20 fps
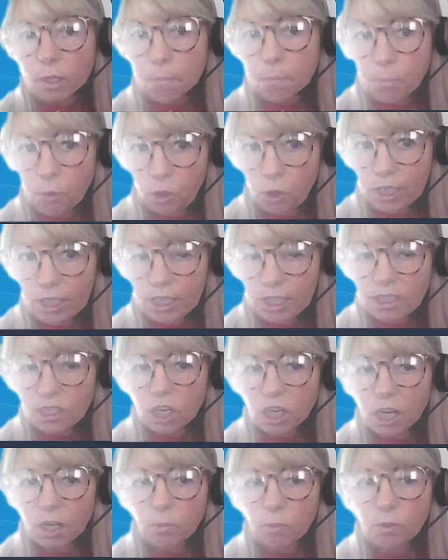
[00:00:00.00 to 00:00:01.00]
book in a
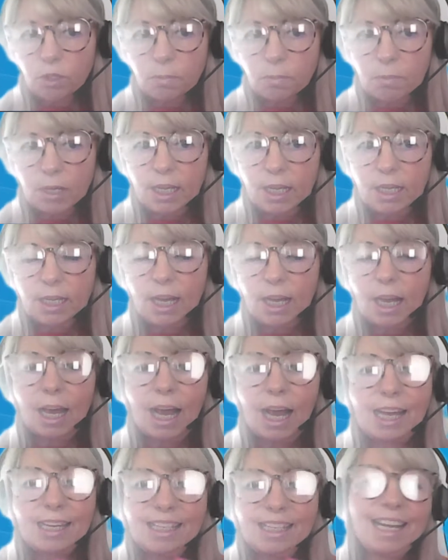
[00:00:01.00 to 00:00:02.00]
time with me,
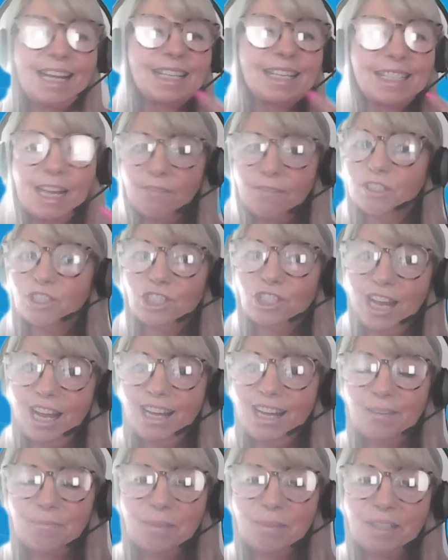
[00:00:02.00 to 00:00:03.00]
and let's have a
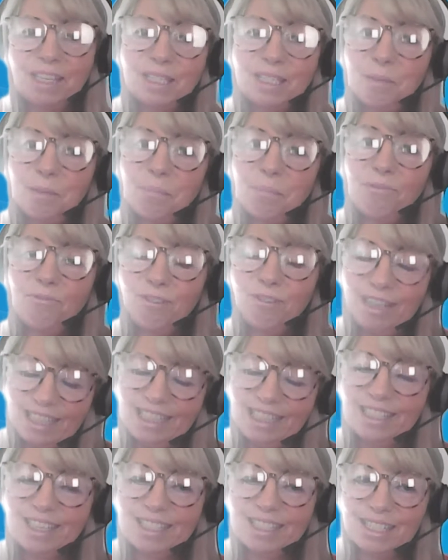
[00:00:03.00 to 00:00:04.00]
chat, because it'd be
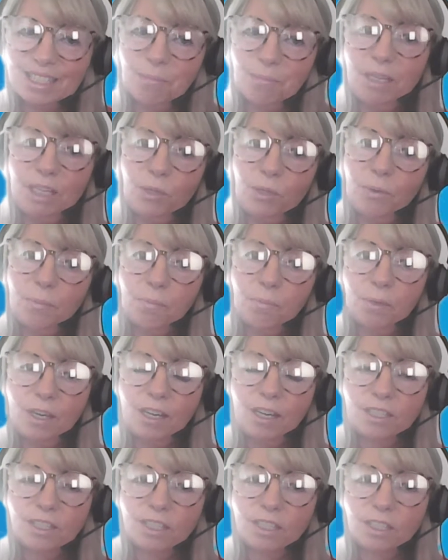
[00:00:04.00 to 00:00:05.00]
really nice to meet you in
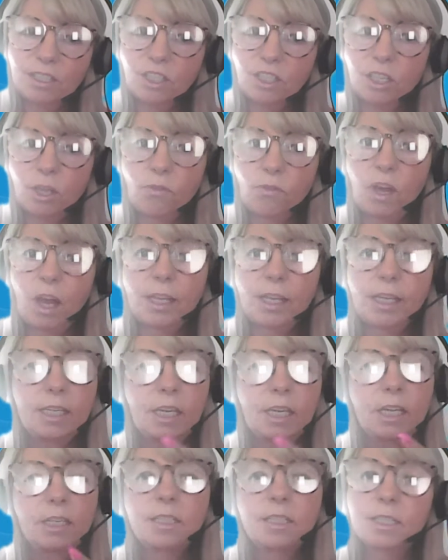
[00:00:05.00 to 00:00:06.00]
person so that I
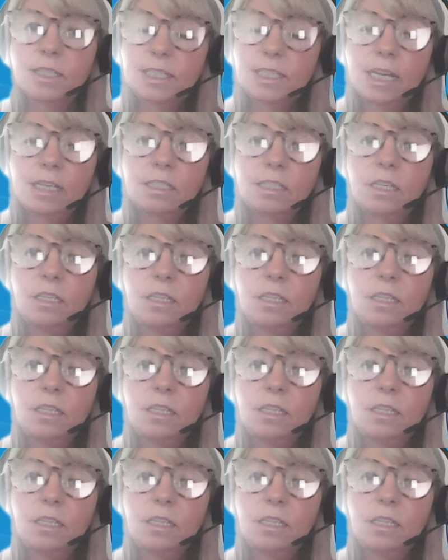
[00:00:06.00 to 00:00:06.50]
can understand a